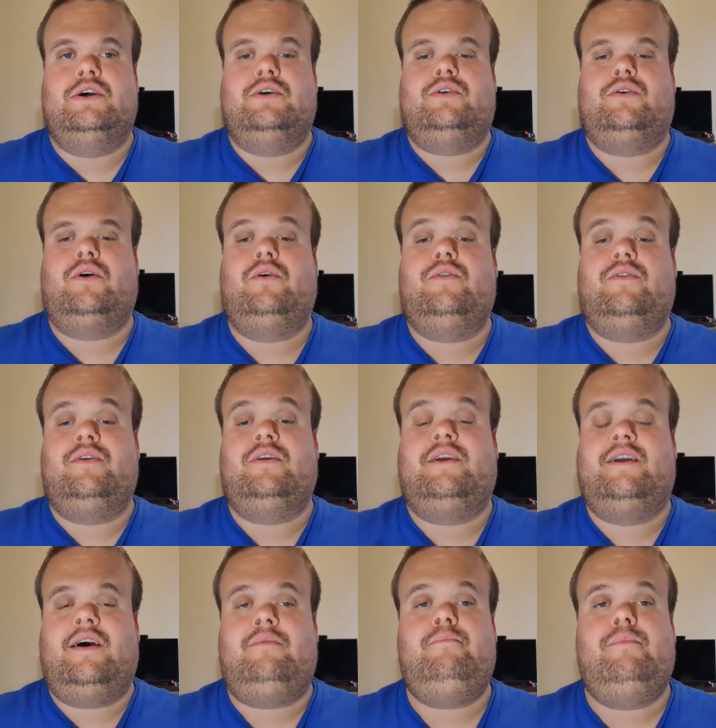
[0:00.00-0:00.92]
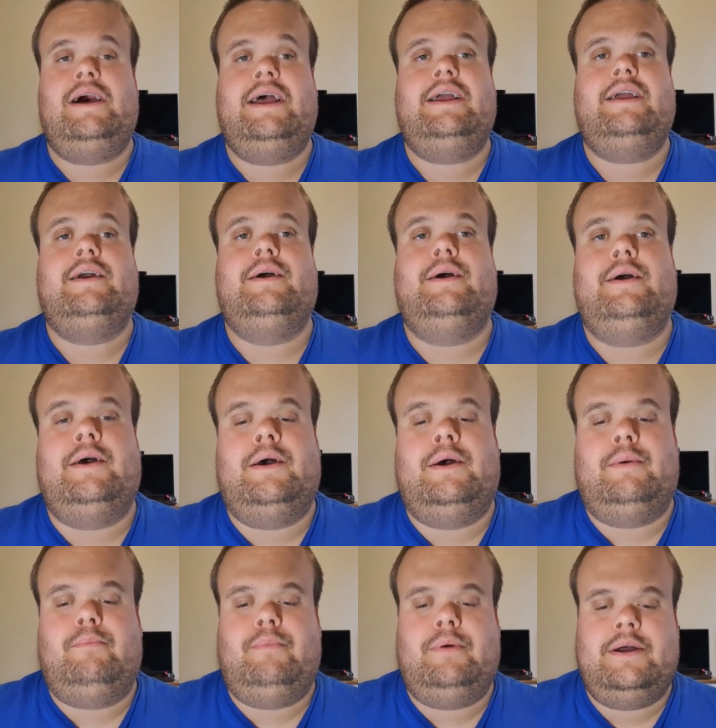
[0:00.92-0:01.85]
growth and comeback.
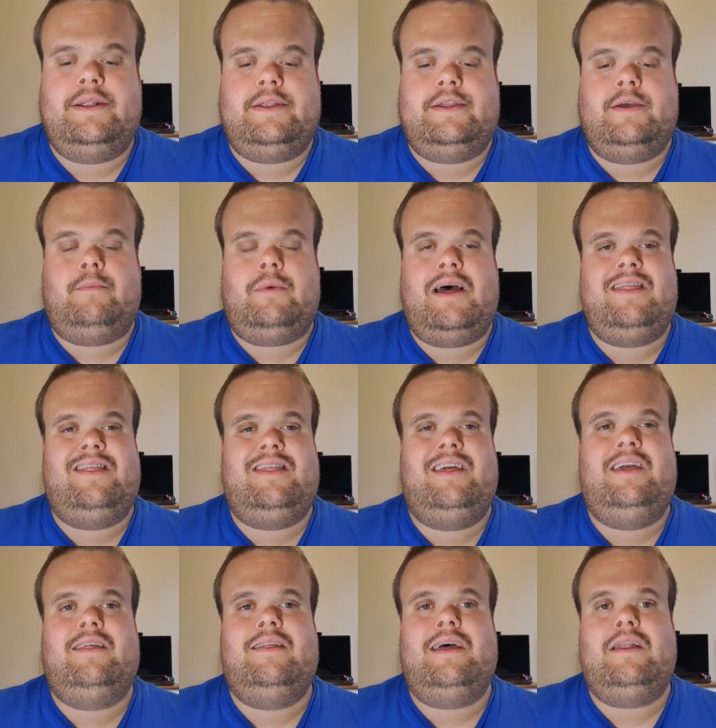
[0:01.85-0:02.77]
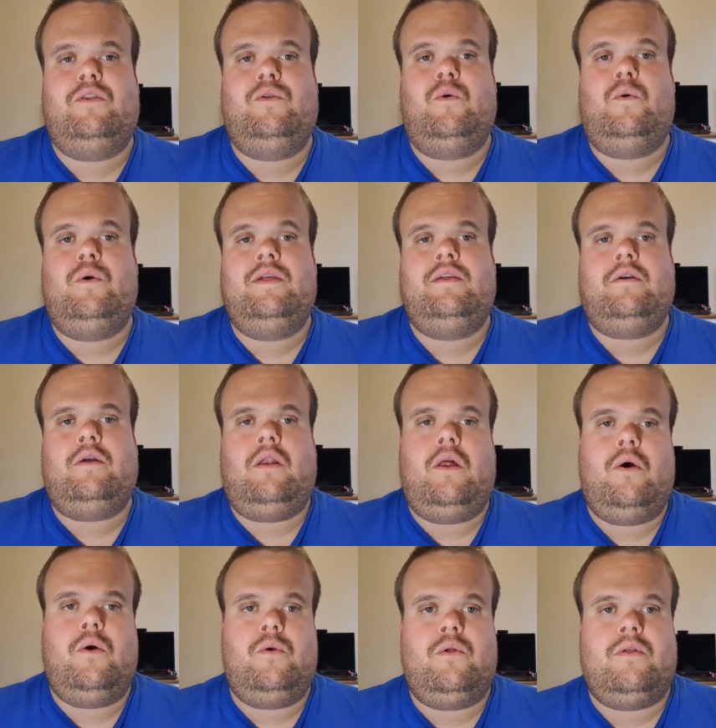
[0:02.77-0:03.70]
But I think that door is
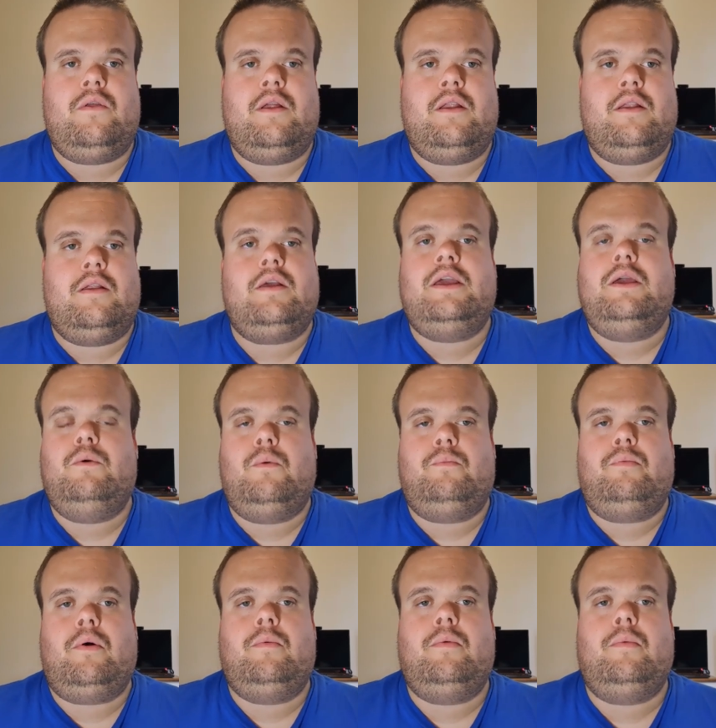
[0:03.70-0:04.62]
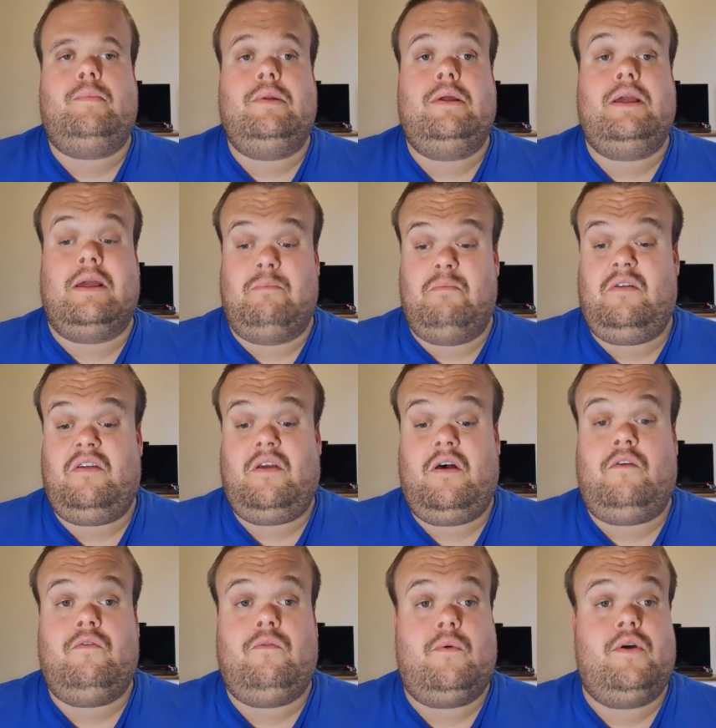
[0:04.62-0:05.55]
closed, and he will probably
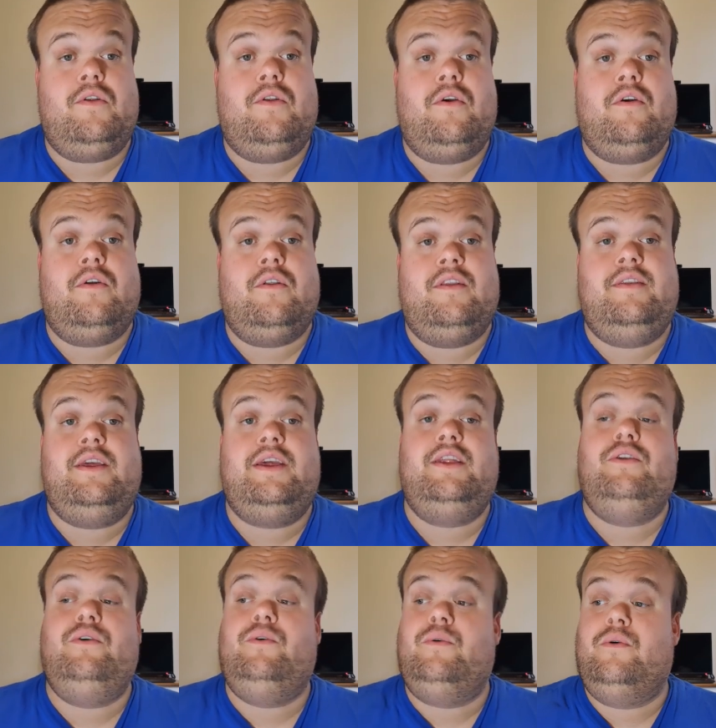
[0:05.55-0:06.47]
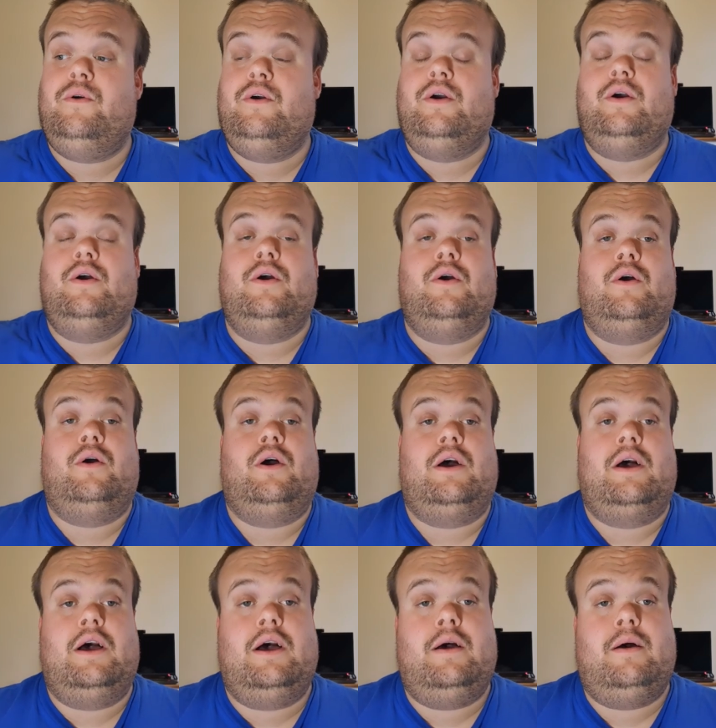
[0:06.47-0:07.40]
himself want to continue
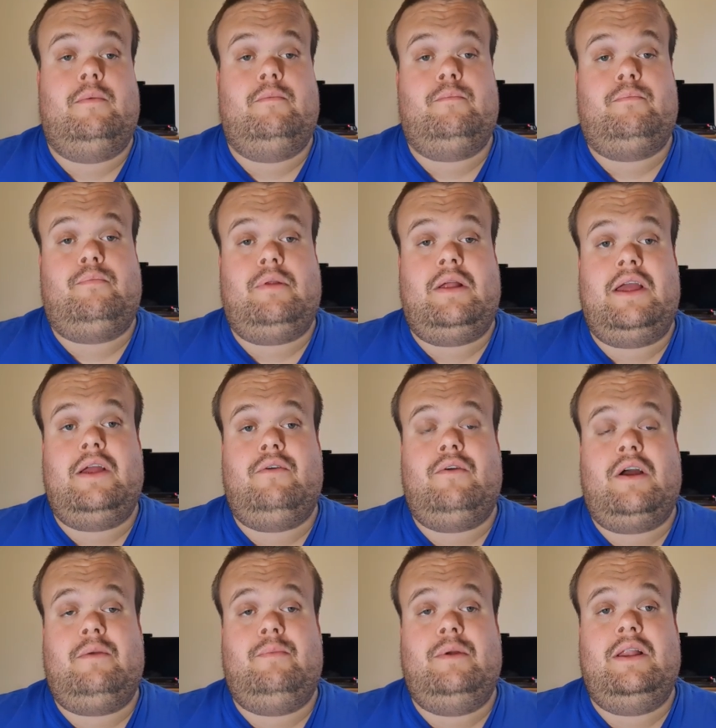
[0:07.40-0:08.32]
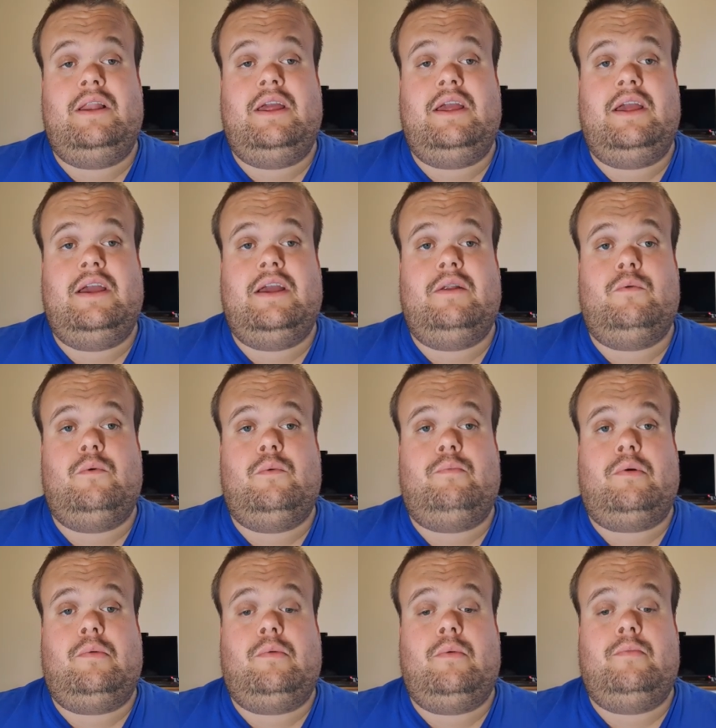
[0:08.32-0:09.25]
playing rugby league and will
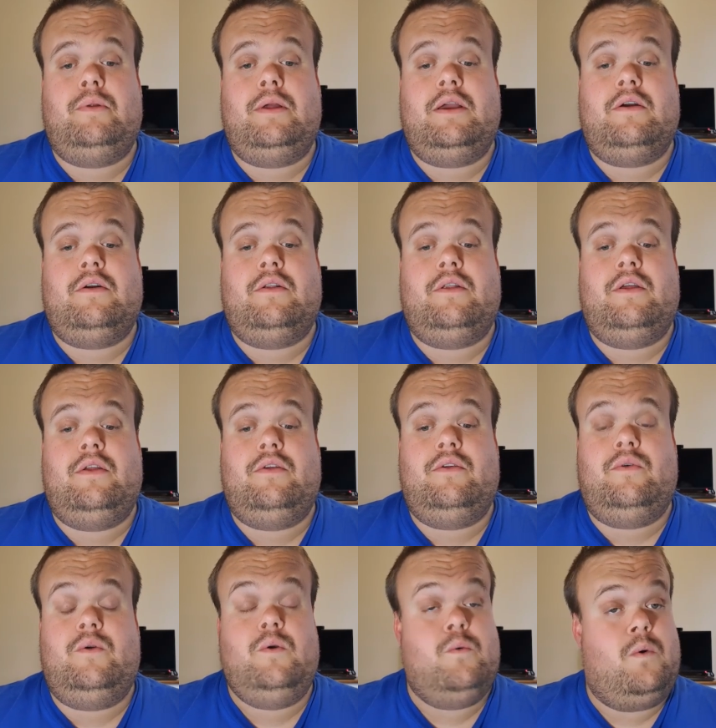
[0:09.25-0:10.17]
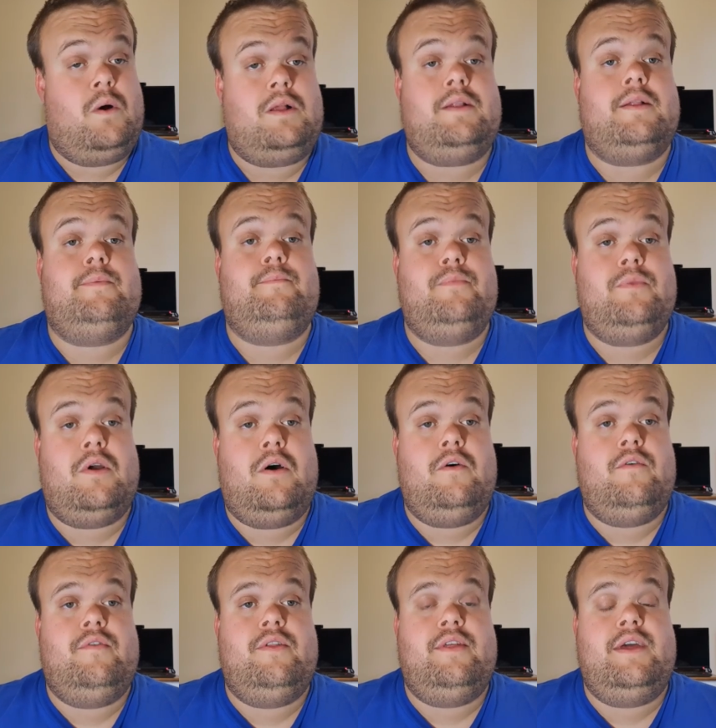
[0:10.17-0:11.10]
probably continue doing well
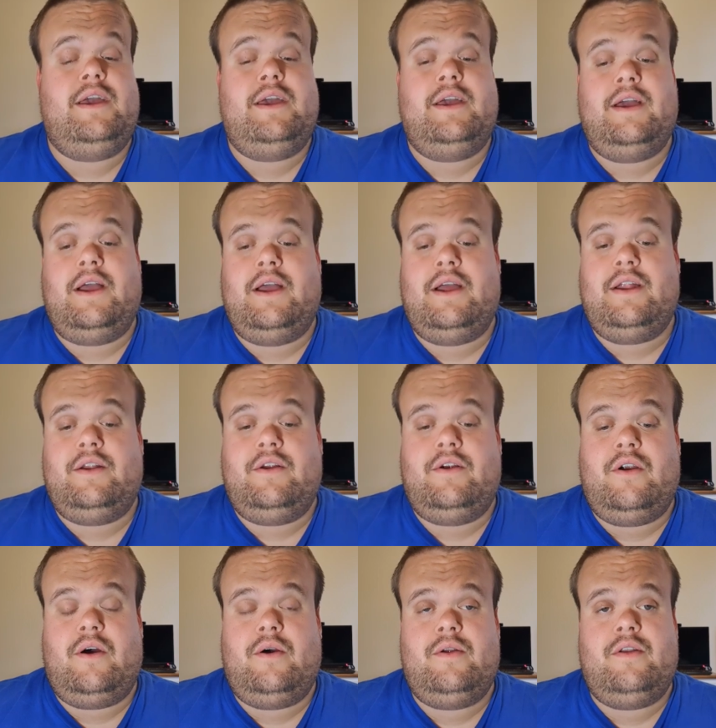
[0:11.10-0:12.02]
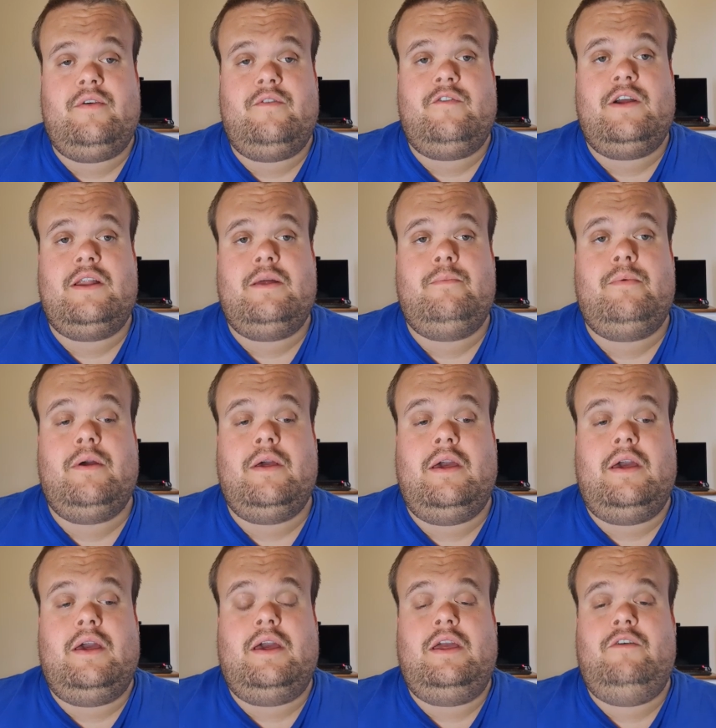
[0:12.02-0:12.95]
over there and grow and develop
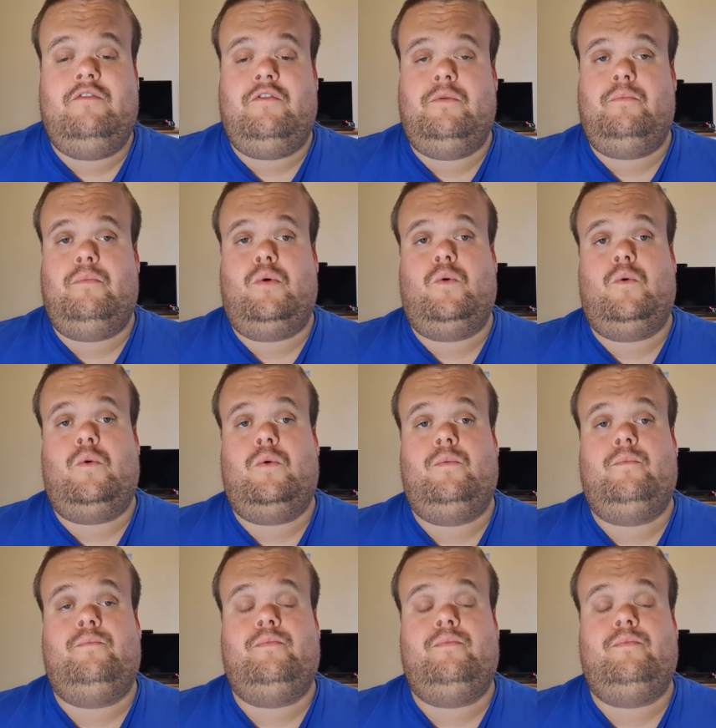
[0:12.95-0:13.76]
even more.